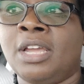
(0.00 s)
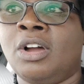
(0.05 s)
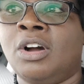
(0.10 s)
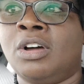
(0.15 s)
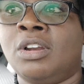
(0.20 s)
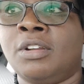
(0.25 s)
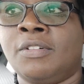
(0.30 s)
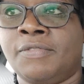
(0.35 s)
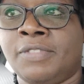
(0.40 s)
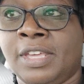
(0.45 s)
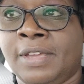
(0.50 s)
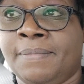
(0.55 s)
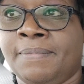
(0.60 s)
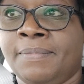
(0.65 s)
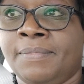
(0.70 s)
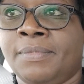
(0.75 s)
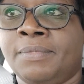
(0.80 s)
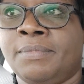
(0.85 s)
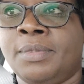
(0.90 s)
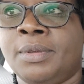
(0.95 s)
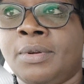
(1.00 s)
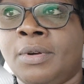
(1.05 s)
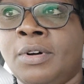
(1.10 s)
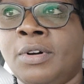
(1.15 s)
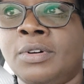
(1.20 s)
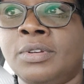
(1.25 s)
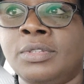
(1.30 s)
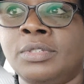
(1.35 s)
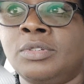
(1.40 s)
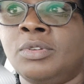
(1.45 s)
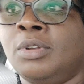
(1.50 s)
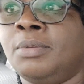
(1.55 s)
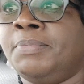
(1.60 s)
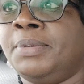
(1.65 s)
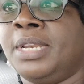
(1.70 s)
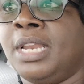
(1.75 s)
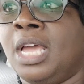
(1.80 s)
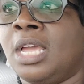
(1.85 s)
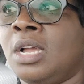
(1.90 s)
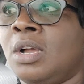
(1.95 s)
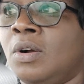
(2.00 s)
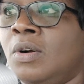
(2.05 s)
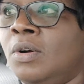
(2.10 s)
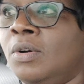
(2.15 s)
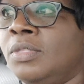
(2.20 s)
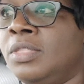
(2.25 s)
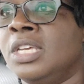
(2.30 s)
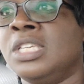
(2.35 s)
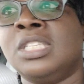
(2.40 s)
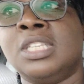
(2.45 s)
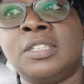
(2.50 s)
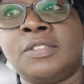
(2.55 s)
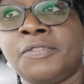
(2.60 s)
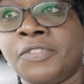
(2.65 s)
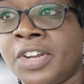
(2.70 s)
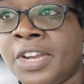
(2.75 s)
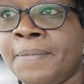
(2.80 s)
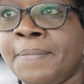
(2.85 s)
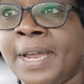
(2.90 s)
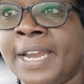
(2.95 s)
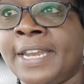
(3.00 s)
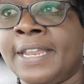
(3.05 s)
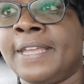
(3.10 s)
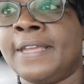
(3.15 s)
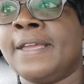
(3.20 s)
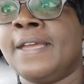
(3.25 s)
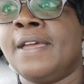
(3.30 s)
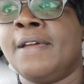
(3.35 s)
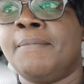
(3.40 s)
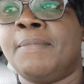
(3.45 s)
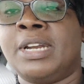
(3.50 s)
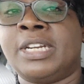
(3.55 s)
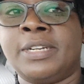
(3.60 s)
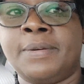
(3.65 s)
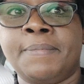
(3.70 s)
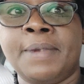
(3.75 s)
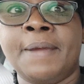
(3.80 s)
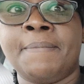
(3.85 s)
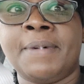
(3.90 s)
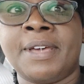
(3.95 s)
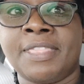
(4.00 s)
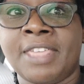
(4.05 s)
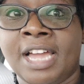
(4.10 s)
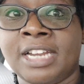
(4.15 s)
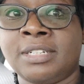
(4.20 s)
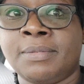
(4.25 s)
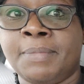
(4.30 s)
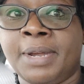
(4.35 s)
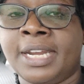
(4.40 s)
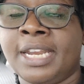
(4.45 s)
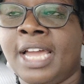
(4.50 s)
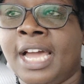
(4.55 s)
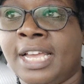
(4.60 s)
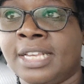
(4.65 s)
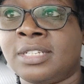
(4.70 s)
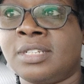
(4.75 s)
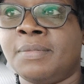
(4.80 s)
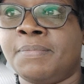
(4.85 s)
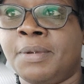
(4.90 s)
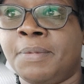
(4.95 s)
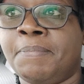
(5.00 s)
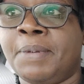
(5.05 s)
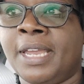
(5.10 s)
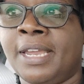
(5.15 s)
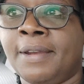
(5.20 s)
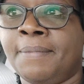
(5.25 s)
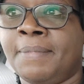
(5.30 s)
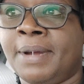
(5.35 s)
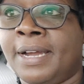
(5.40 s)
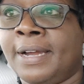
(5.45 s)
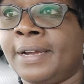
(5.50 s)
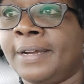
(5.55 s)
all of them course, you'll be like, oh, this is free money. But remember, that money has to be paid back.